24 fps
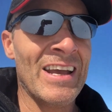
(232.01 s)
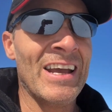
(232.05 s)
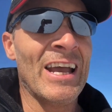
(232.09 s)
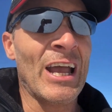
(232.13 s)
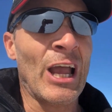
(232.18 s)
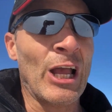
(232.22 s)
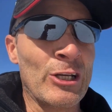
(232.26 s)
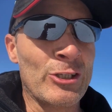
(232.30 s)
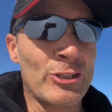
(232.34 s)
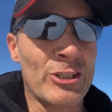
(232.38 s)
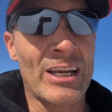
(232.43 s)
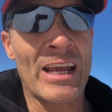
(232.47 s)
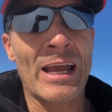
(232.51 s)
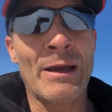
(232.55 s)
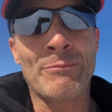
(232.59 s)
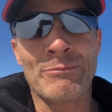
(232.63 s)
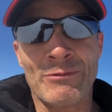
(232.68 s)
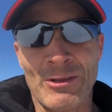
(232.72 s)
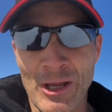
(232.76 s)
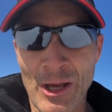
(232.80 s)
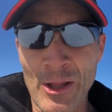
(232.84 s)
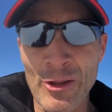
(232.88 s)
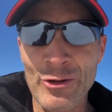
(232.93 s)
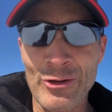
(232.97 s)
and she kept
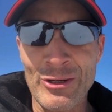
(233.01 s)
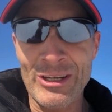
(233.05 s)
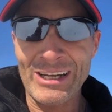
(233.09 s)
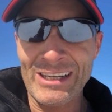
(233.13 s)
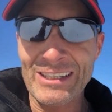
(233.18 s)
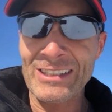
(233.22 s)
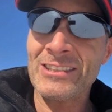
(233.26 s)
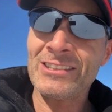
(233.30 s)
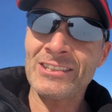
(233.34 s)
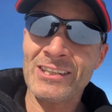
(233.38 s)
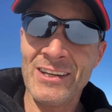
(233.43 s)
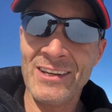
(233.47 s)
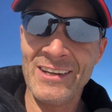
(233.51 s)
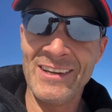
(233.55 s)
the other dish.